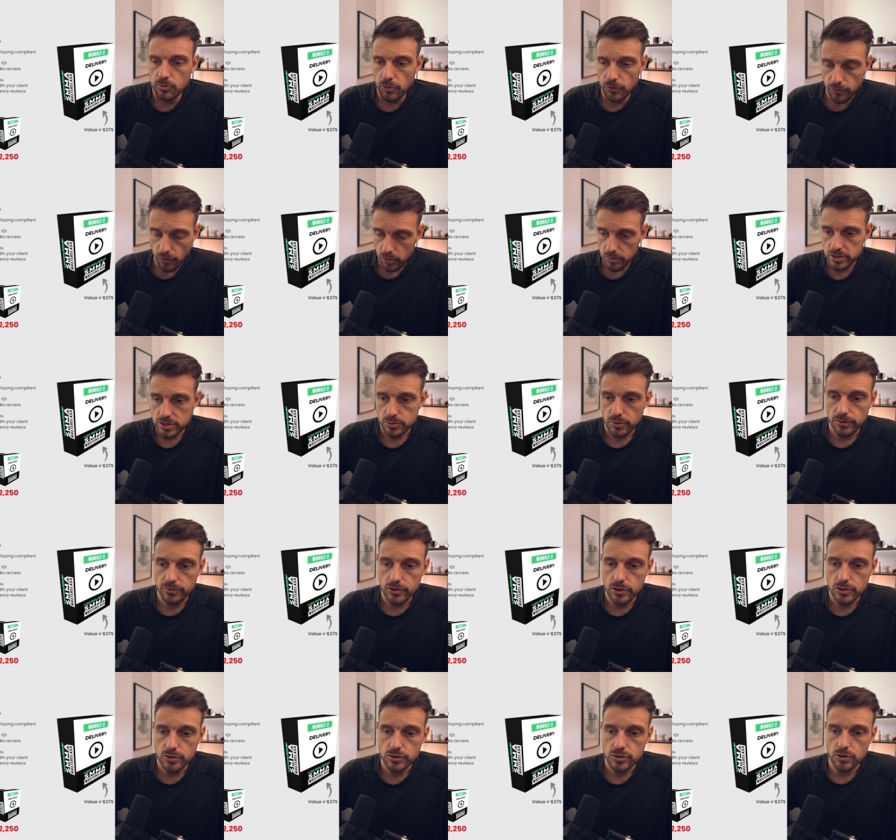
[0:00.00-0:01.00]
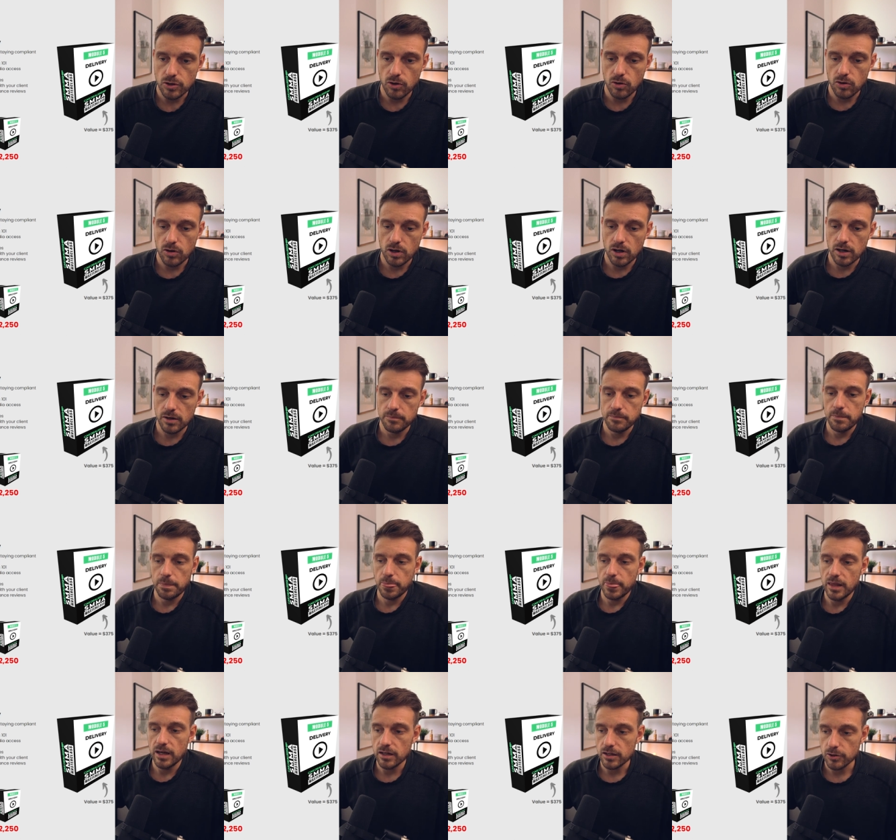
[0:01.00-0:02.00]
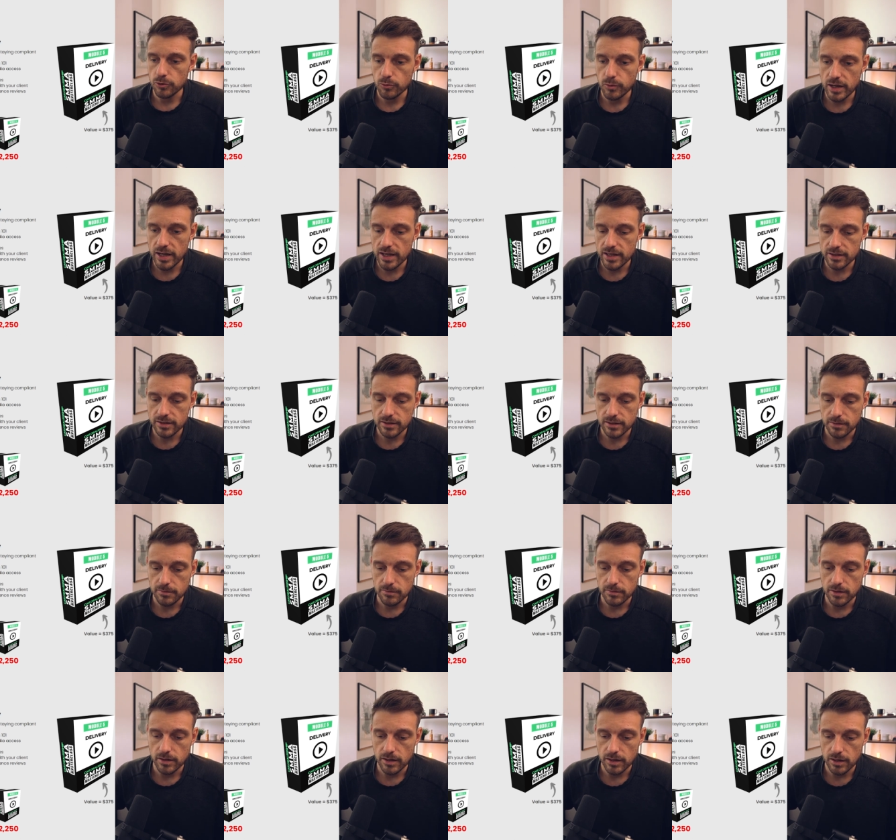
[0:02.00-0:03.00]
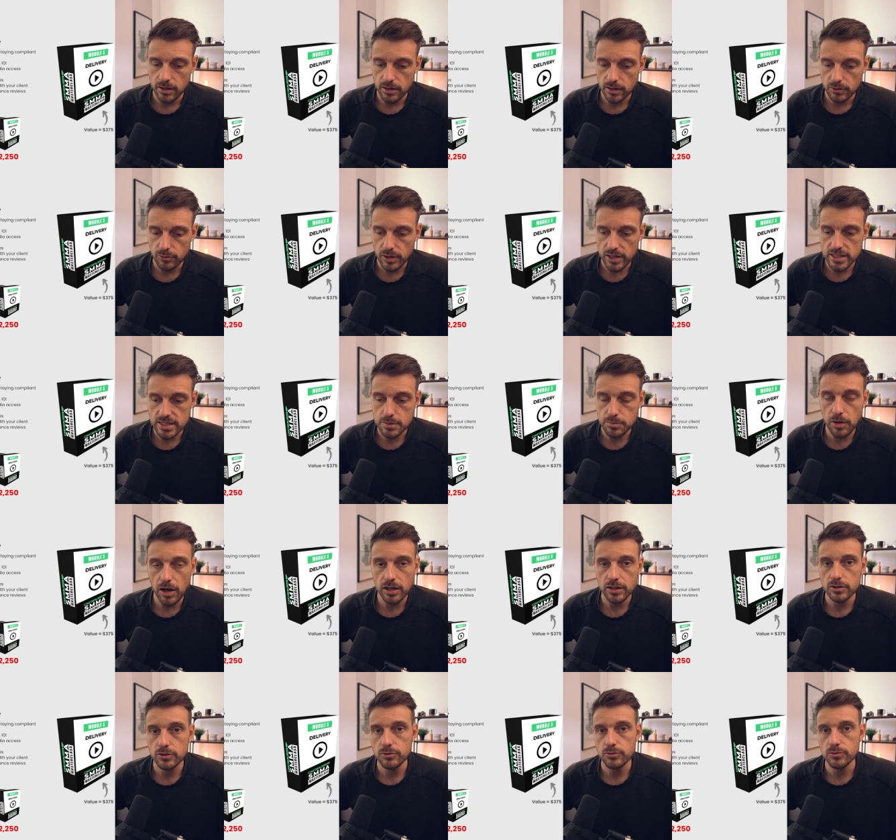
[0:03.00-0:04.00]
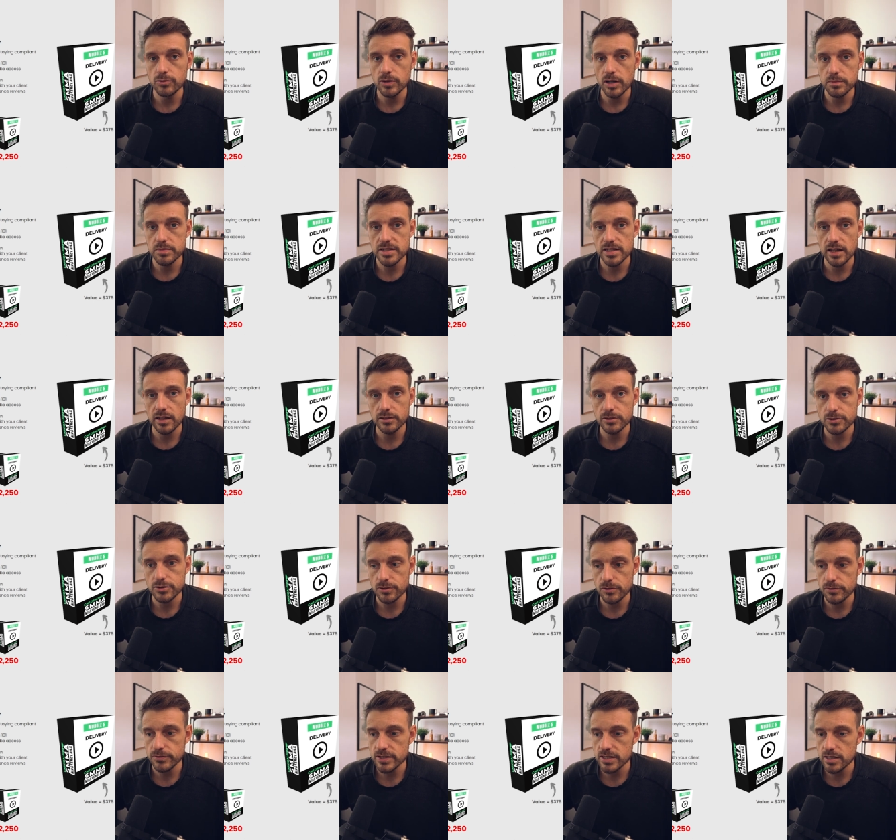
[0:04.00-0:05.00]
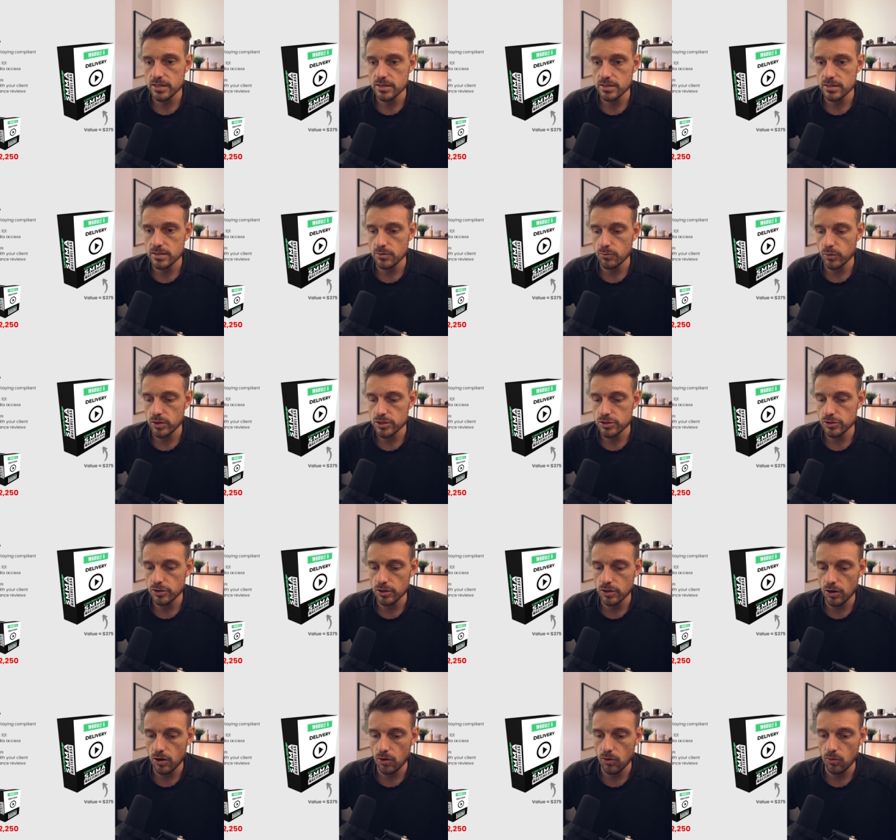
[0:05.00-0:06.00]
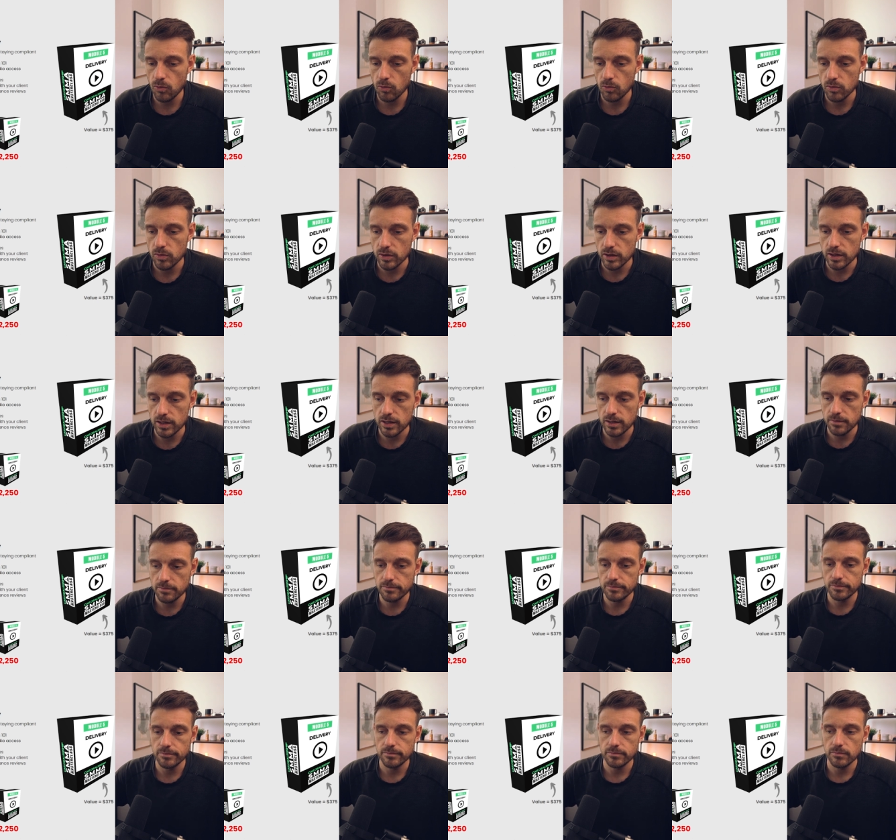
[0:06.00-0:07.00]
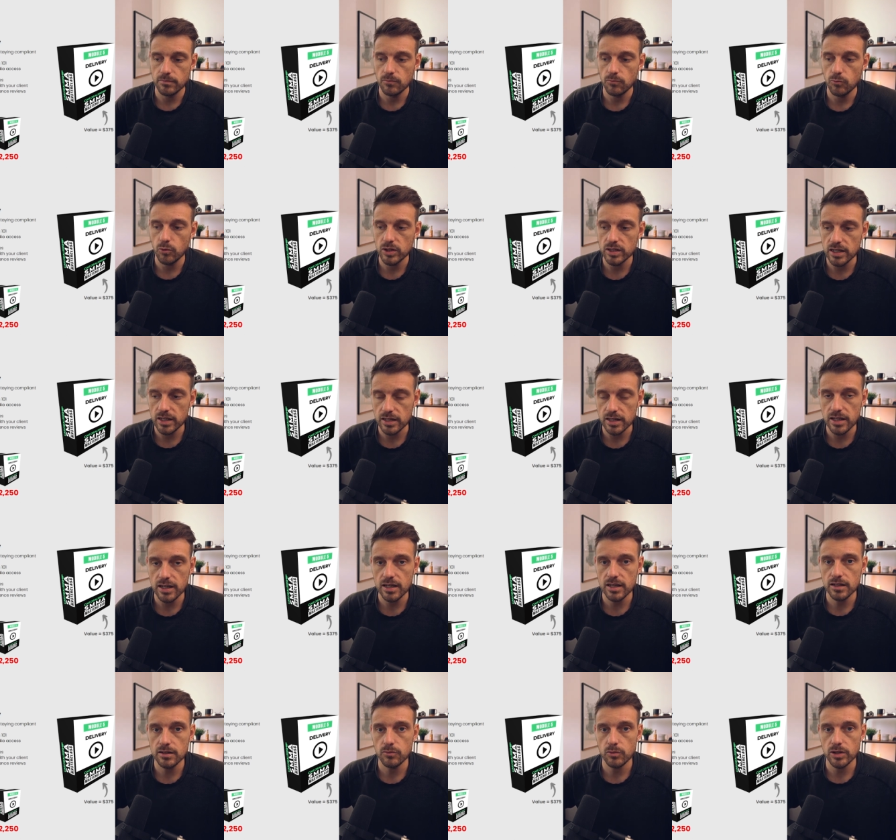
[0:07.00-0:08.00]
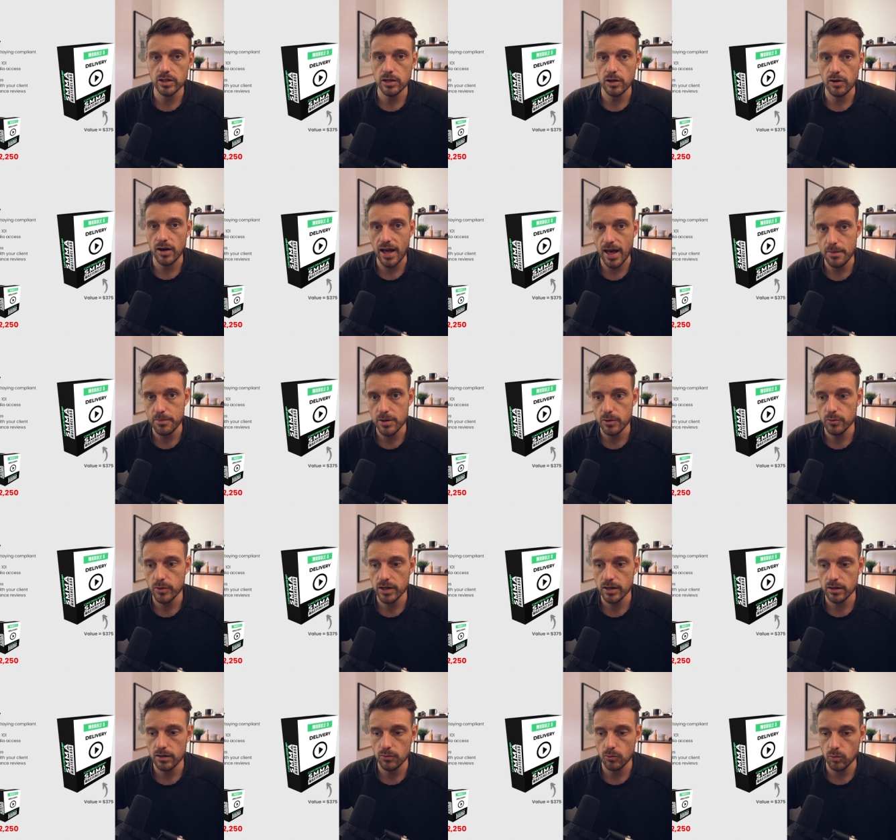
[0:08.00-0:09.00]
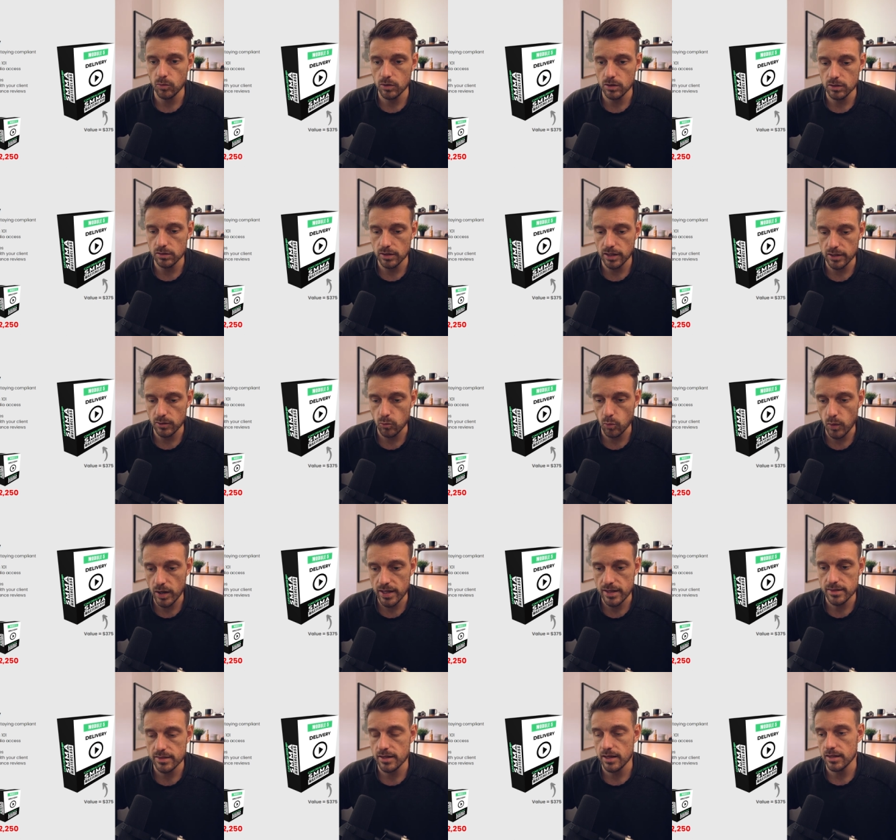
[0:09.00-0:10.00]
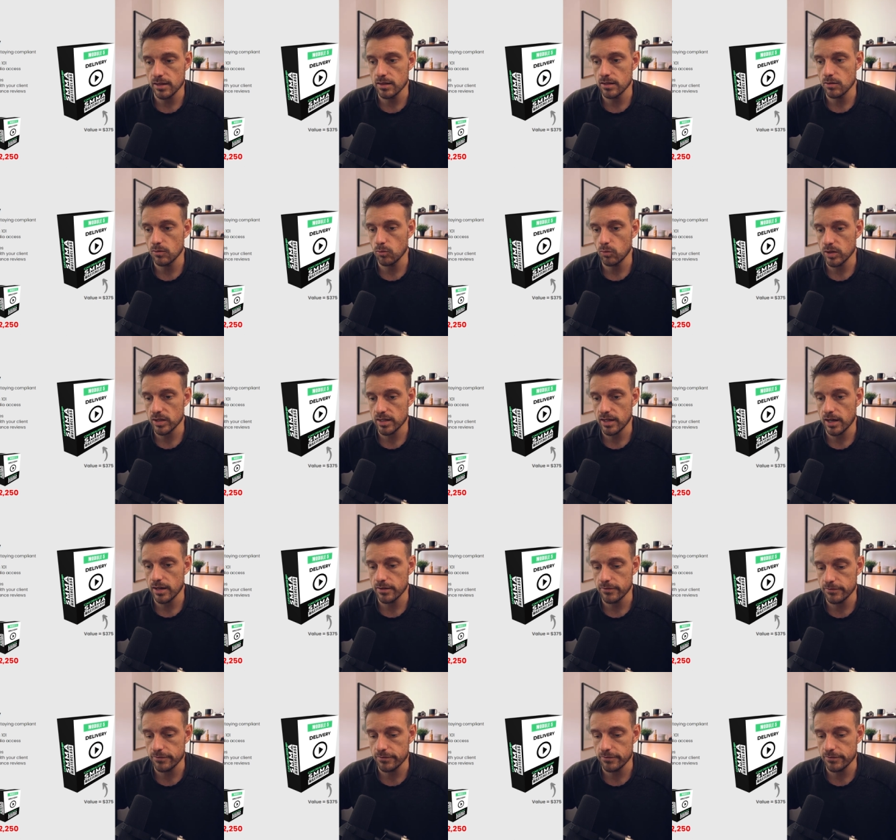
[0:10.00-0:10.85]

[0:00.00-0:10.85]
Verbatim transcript: performance reviews are a great, uh, a great spot to upsell the services once you know um, what they need, what they're happy with, uh, like with, and what kind